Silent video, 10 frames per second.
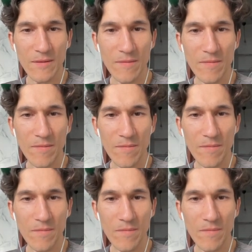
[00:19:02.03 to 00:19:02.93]

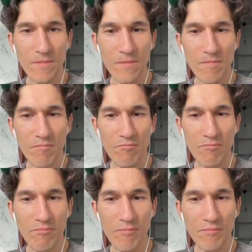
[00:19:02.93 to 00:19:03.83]

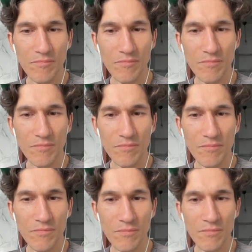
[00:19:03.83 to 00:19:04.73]

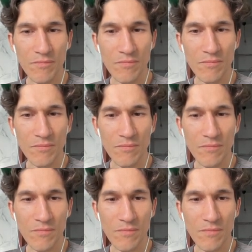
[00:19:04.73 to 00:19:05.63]

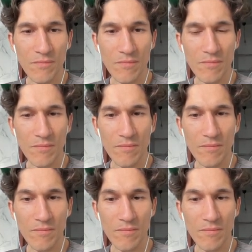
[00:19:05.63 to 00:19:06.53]

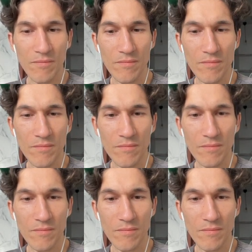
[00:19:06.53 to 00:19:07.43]

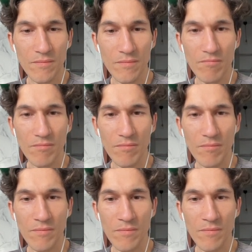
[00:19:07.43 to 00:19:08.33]

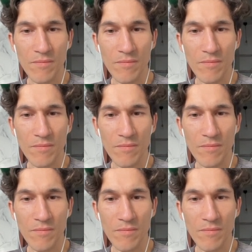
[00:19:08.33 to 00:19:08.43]
[no speech]